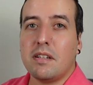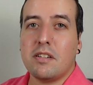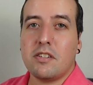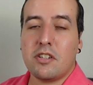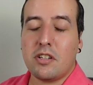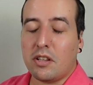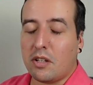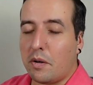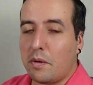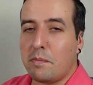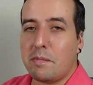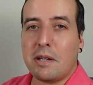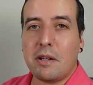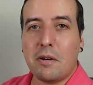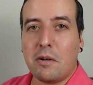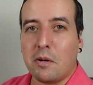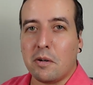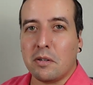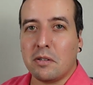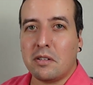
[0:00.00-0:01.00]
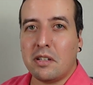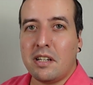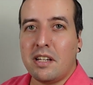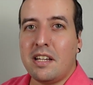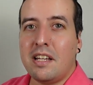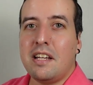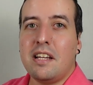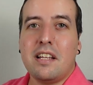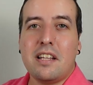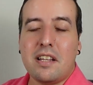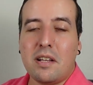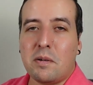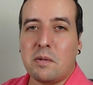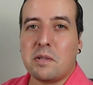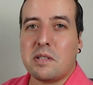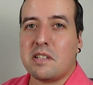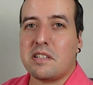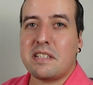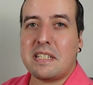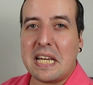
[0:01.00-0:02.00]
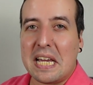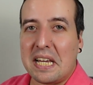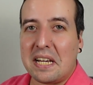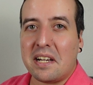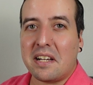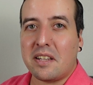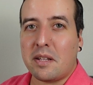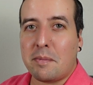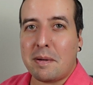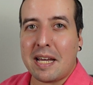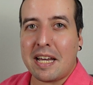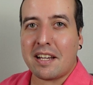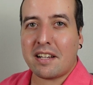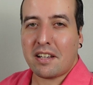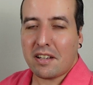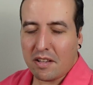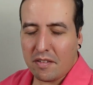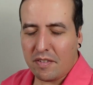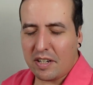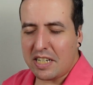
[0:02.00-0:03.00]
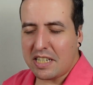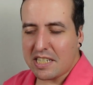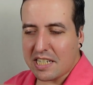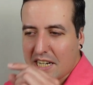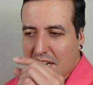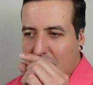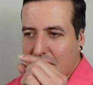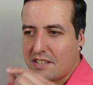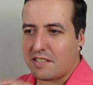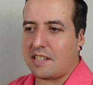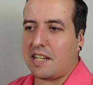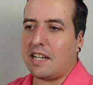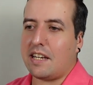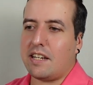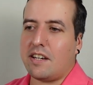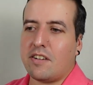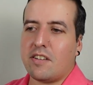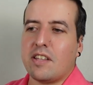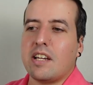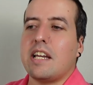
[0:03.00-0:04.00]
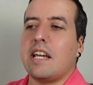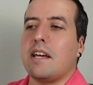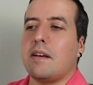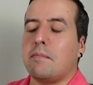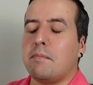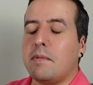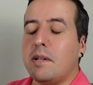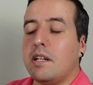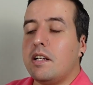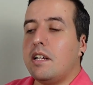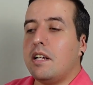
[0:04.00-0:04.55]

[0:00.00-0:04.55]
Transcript: lo and behold, there was a stain on the back, a very tiny stain near the hem